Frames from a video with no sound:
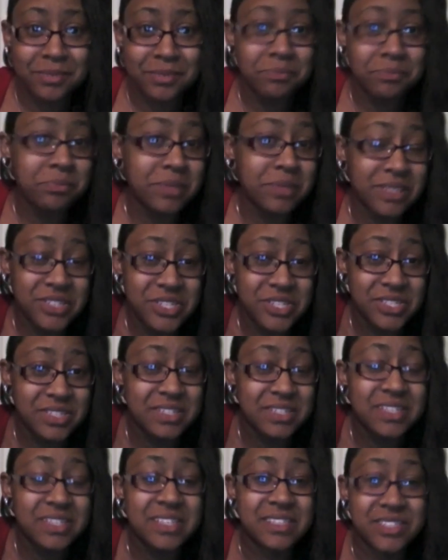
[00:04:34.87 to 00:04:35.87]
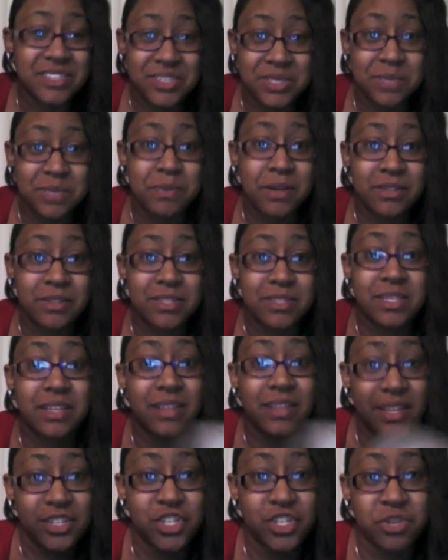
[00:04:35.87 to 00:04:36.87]
But it just smells like
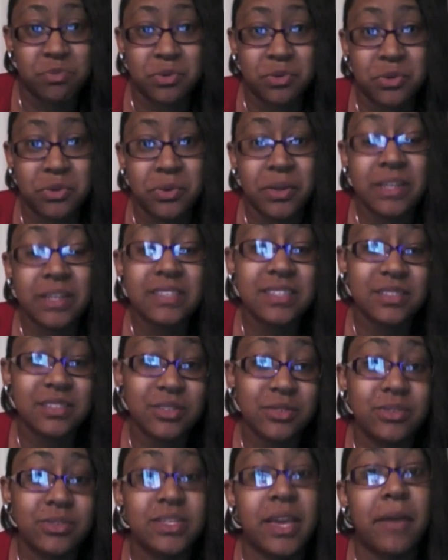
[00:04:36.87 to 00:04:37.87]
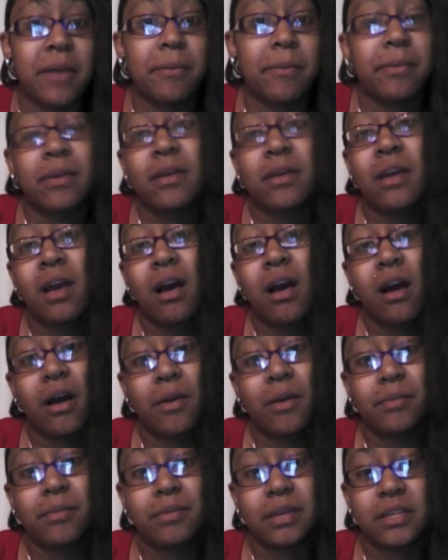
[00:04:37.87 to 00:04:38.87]
lice shampoo, and it's a little damp
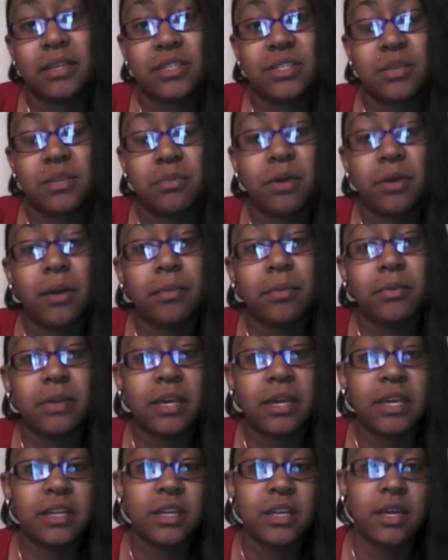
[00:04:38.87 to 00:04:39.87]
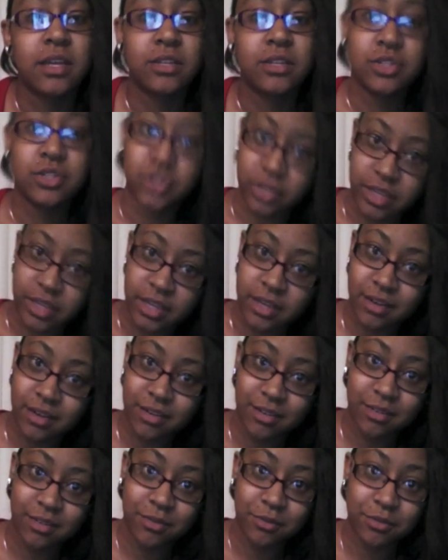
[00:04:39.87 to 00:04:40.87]
because they probably took it
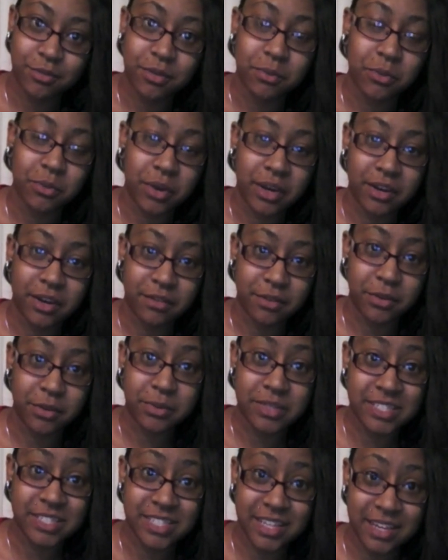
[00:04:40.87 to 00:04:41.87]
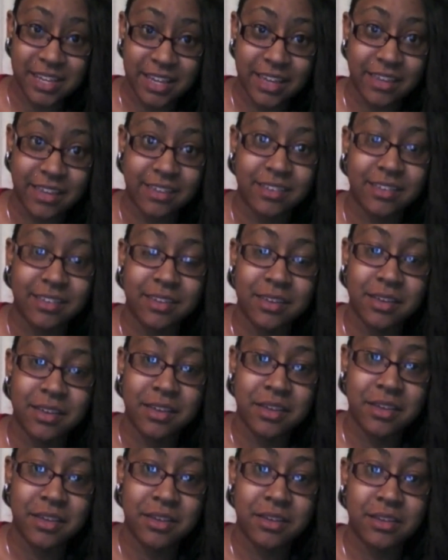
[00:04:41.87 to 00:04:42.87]
from wherever it was sitting,
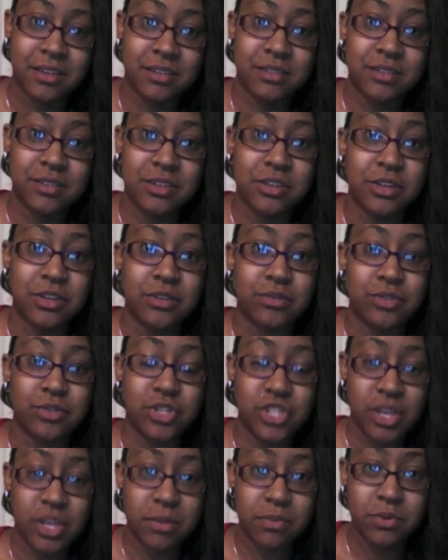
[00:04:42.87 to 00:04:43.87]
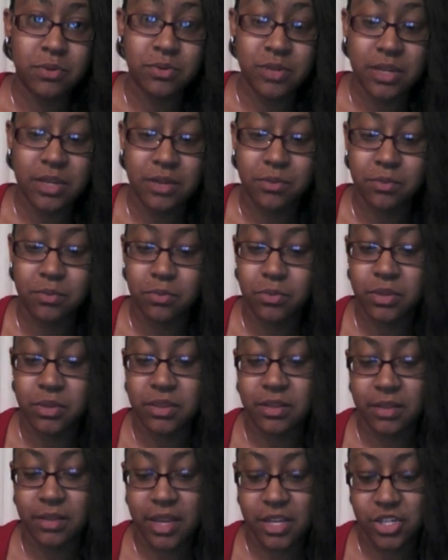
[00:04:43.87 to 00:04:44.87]
shampooed it with
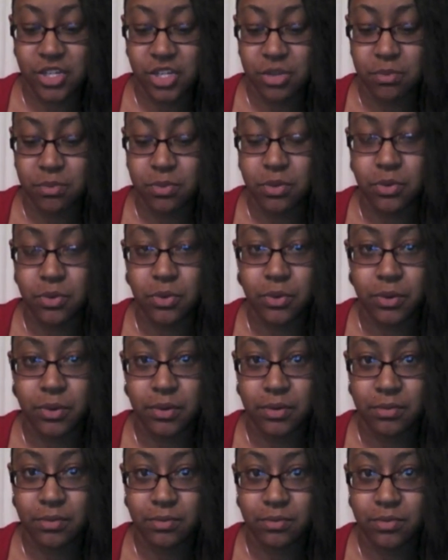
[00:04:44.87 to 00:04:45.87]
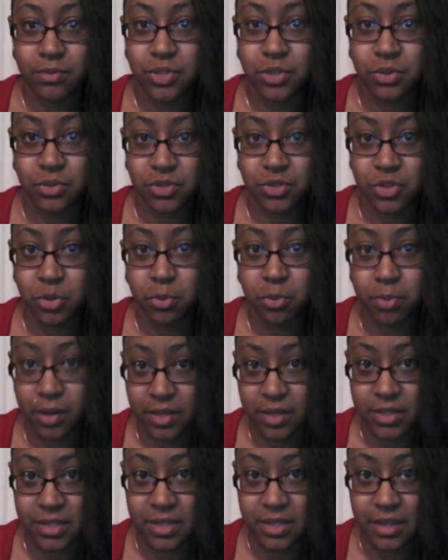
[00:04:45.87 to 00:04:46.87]
the lice shampoo so there's no
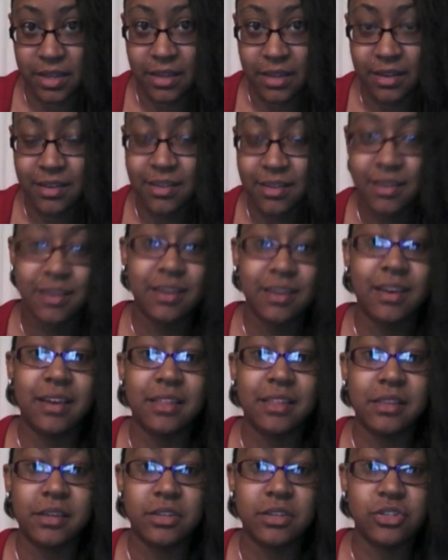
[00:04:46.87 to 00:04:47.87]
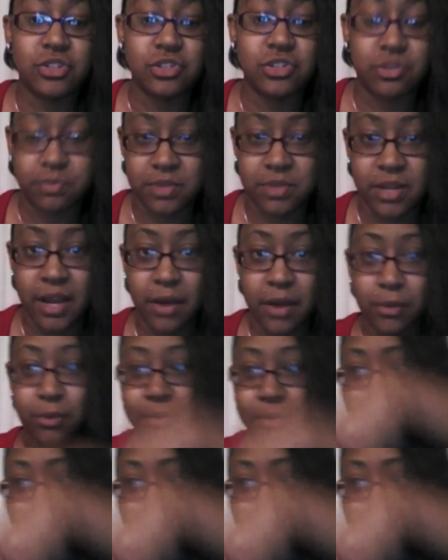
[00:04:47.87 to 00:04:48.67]
bugs in it, and then shipped it out.